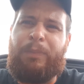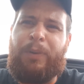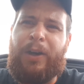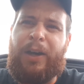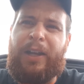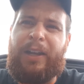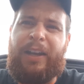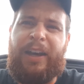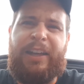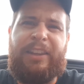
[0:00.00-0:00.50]

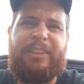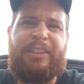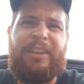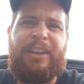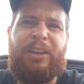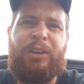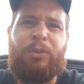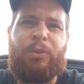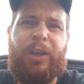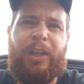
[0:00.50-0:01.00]
but I
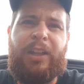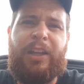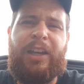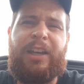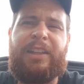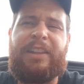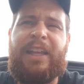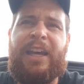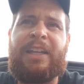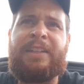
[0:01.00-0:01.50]
think
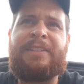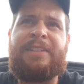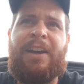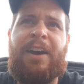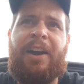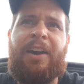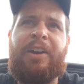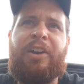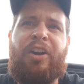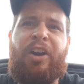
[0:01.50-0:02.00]
really in that
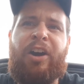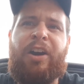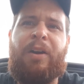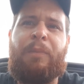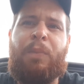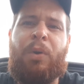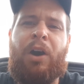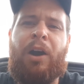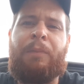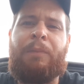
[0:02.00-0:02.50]
entire
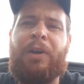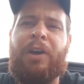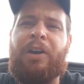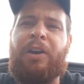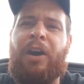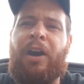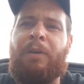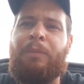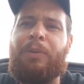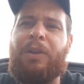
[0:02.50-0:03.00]
apartment
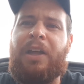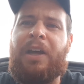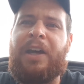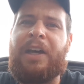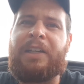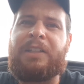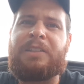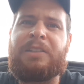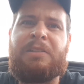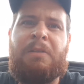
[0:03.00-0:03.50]

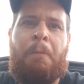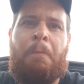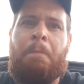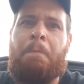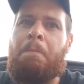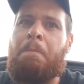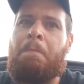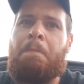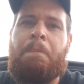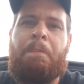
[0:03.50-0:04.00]
complex,
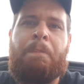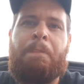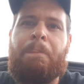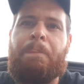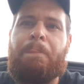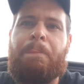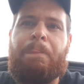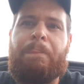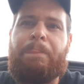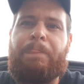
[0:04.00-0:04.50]

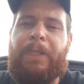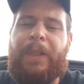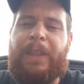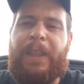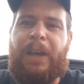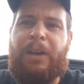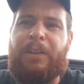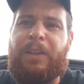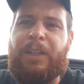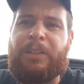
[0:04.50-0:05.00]

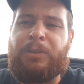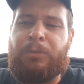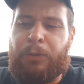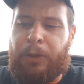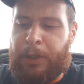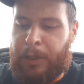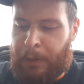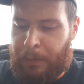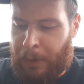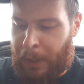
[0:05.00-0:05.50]
that, that's
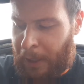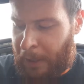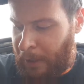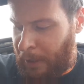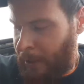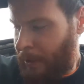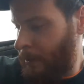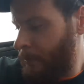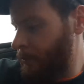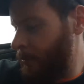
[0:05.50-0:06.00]
really about
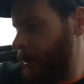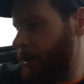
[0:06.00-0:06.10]
it.